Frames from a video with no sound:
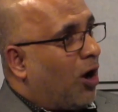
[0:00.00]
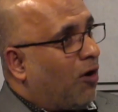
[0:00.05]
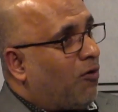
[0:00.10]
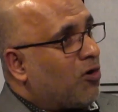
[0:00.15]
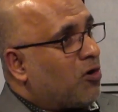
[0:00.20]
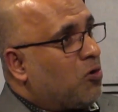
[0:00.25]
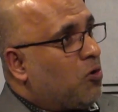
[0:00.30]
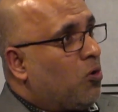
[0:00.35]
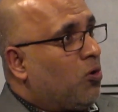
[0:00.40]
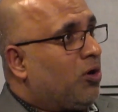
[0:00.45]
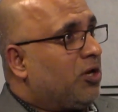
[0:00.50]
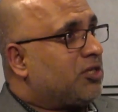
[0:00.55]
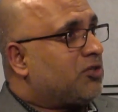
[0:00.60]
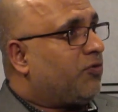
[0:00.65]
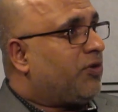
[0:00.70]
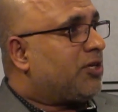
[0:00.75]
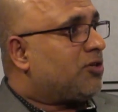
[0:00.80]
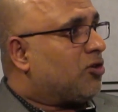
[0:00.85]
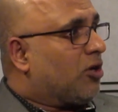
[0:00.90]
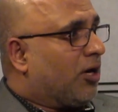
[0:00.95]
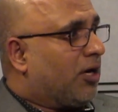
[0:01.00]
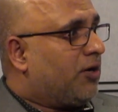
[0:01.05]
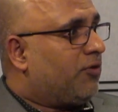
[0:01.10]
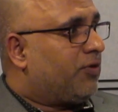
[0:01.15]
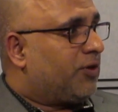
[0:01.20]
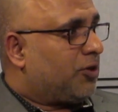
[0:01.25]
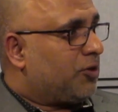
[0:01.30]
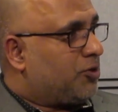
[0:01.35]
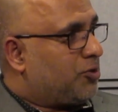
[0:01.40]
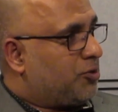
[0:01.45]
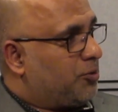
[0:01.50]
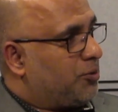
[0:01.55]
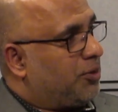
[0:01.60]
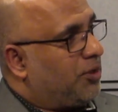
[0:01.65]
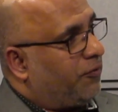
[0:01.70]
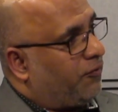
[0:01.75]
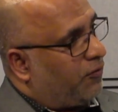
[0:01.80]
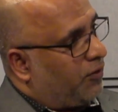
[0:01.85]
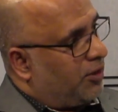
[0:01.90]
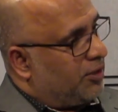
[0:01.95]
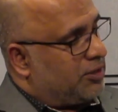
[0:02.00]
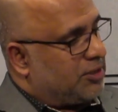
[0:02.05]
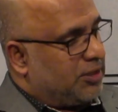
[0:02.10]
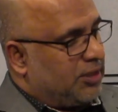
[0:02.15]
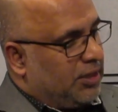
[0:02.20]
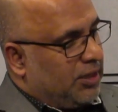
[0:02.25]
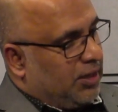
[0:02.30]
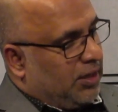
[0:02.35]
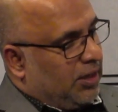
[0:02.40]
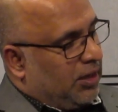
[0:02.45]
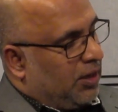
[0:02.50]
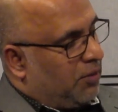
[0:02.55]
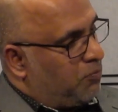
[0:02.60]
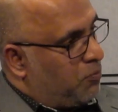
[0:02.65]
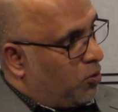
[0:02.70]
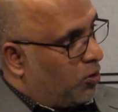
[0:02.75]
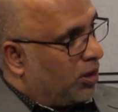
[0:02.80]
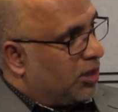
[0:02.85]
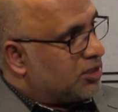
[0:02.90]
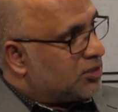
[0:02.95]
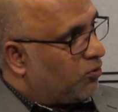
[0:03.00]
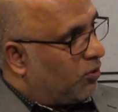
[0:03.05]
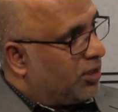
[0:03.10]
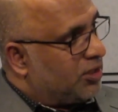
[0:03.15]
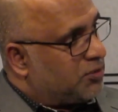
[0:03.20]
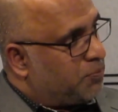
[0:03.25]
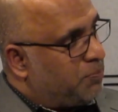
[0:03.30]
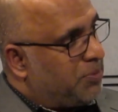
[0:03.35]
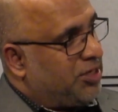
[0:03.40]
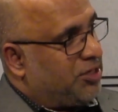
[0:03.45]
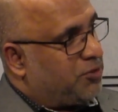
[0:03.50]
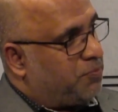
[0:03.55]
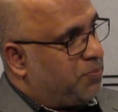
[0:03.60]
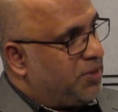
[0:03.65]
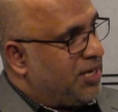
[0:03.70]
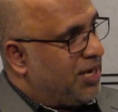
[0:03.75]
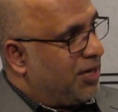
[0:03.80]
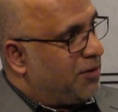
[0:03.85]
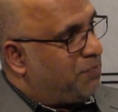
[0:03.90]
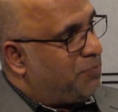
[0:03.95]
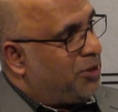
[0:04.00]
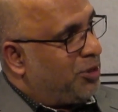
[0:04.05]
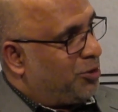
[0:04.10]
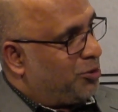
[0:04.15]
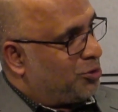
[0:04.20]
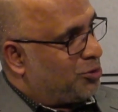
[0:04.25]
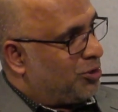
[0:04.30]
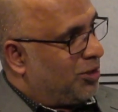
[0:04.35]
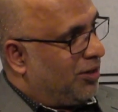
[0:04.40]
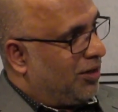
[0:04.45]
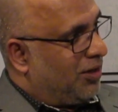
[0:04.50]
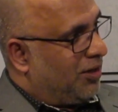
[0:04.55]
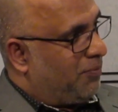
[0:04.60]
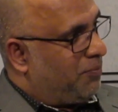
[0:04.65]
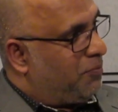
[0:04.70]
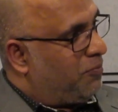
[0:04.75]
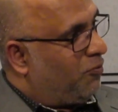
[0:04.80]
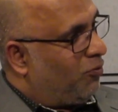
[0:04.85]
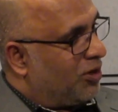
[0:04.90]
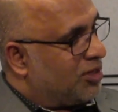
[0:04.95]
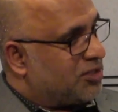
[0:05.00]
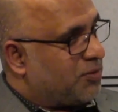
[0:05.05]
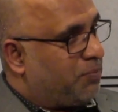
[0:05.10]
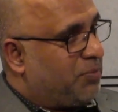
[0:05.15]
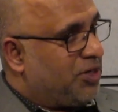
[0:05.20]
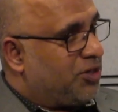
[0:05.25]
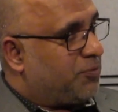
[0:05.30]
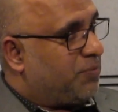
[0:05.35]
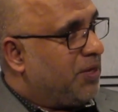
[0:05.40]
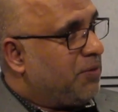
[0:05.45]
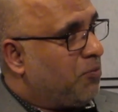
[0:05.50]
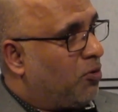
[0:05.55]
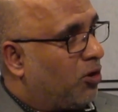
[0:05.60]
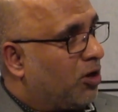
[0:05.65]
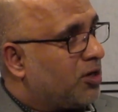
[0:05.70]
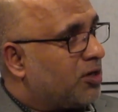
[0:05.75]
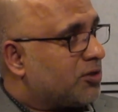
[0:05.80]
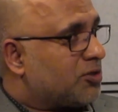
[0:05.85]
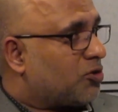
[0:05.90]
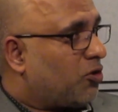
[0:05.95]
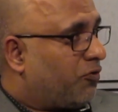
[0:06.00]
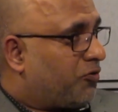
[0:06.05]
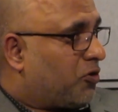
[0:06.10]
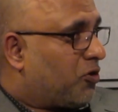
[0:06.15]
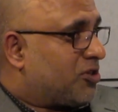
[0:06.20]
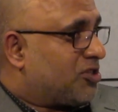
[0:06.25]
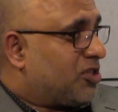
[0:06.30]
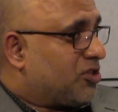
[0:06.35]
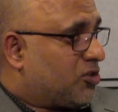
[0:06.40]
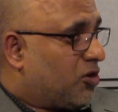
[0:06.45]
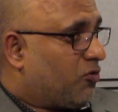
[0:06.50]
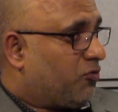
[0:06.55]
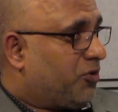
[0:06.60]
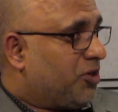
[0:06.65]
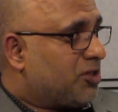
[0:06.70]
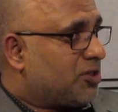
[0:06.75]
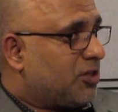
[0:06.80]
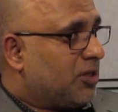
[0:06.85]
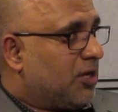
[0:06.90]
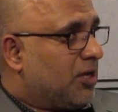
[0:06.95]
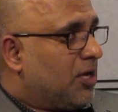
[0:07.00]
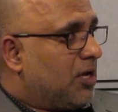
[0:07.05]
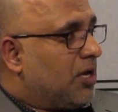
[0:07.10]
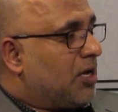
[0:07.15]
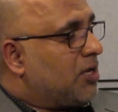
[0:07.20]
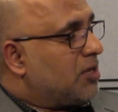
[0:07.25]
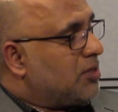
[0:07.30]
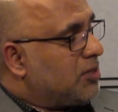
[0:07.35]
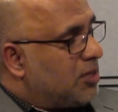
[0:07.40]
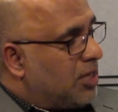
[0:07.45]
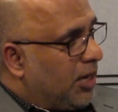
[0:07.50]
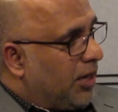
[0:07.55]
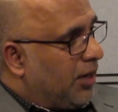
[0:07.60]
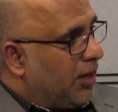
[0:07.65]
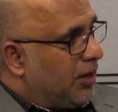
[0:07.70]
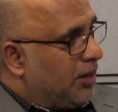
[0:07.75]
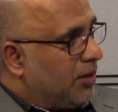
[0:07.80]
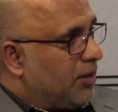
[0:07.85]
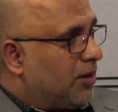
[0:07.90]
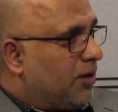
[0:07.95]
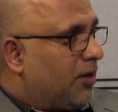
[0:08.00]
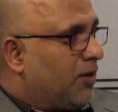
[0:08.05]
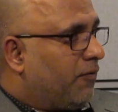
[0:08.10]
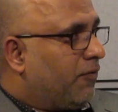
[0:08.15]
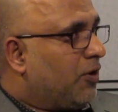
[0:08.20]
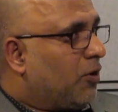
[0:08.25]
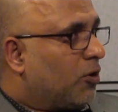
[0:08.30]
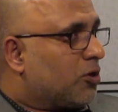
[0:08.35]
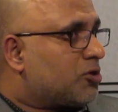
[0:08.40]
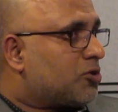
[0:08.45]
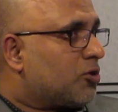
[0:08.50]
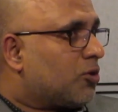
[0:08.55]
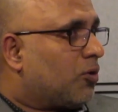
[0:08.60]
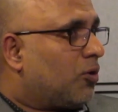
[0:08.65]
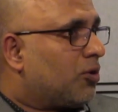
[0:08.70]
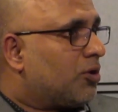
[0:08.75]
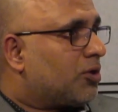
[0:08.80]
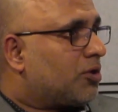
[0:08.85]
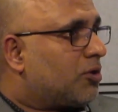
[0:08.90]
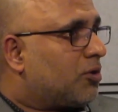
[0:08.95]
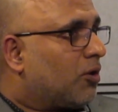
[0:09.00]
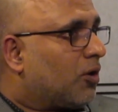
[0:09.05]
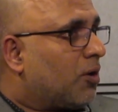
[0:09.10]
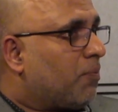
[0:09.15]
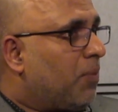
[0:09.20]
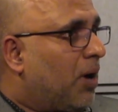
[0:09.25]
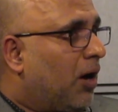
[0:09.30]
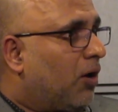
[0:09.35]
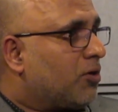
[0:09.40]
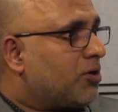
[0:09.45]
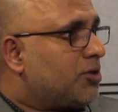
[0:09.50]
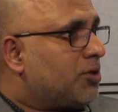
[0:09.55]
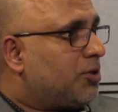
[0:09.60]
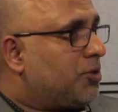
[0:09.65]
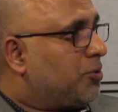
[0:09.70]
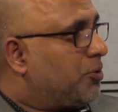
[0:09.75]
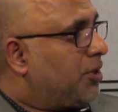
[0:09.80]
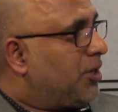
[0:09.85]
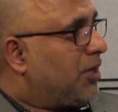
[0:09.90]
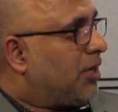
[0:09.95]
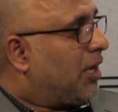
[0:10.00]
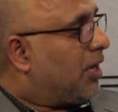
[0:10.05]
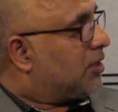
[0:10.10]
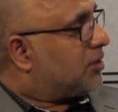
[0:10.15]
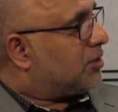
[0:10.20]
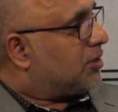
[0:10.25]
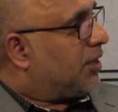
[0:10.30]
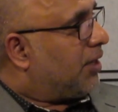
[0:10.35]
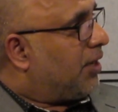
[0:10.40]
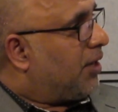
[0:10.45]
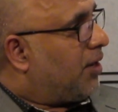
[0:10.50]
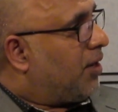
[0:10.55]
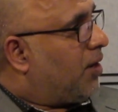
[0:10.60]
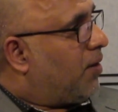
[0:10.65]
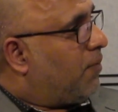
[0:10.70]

our goal is, we tried with the 2 different models. One is B2B and B2C. One is a B2B model, software as a service. Then we also thought about doing as a